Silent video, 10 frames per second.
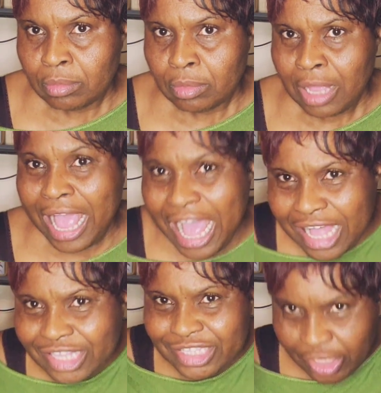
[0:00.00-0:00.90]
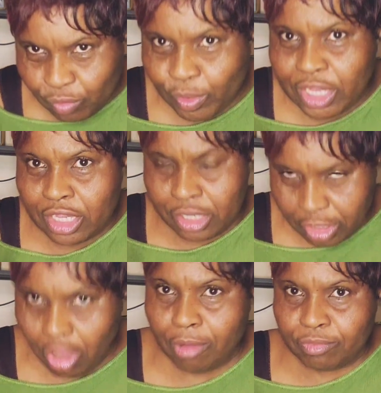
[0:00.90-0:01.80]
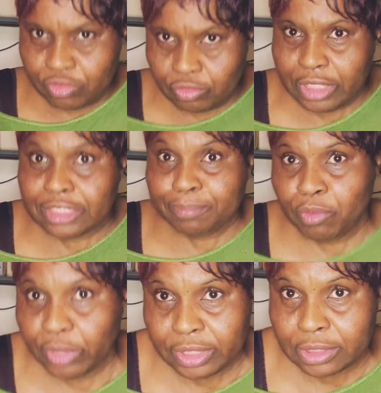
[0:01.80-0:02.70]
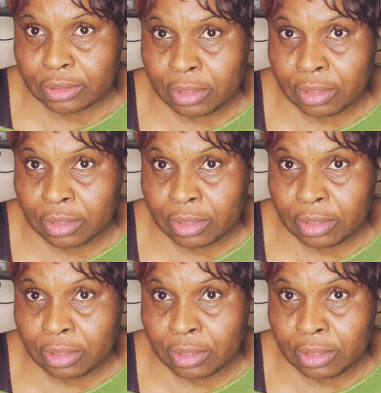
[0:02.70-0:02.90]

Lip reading: How did we come to this point?